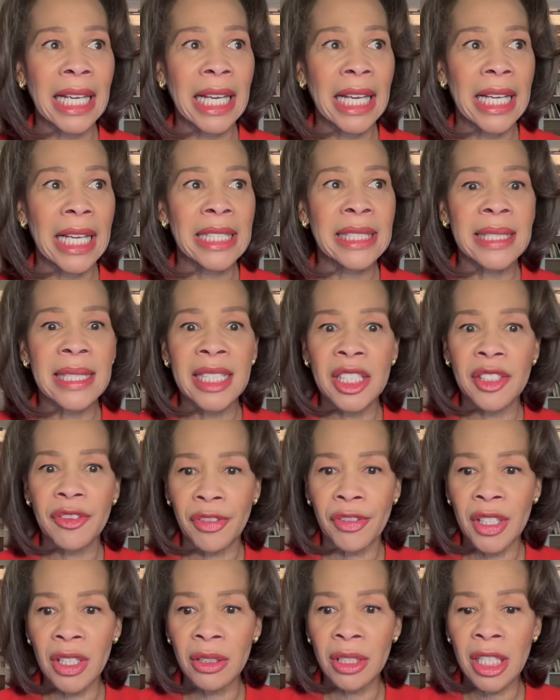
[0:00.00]
is this
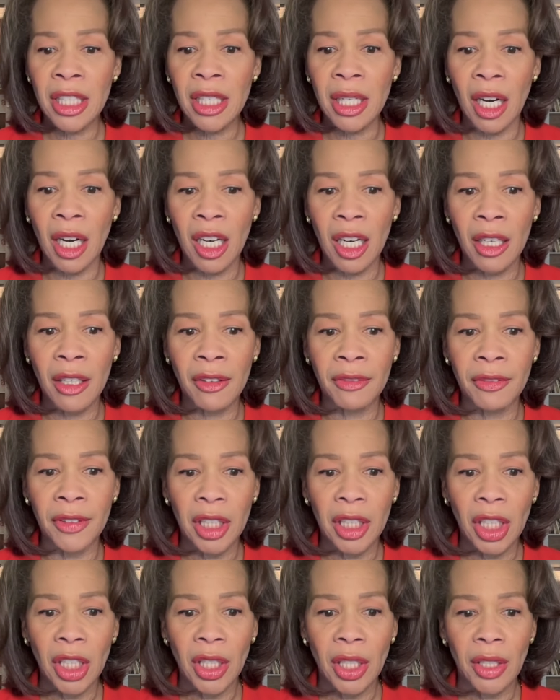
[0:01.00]
feeling of
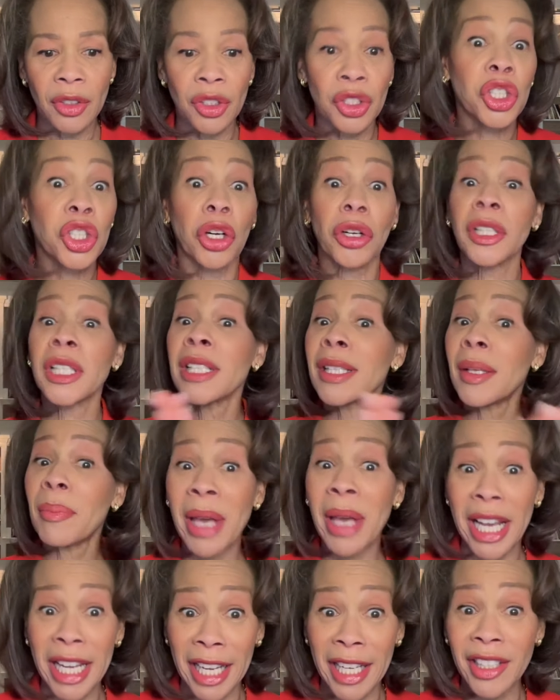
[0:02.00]
turning the
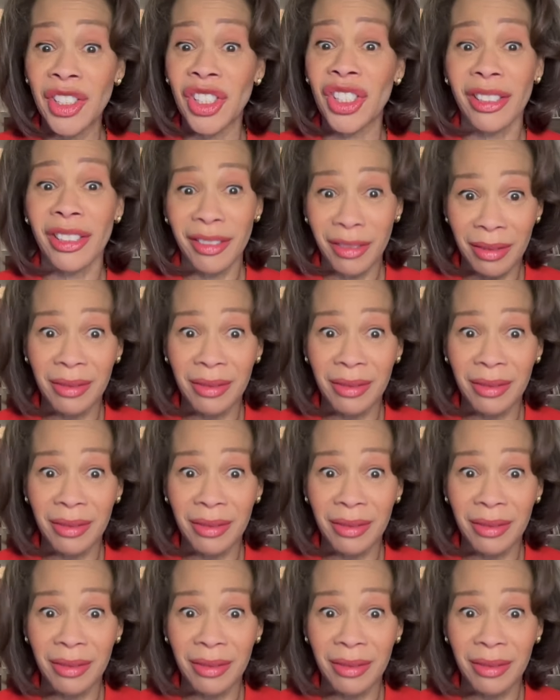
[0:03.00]
page.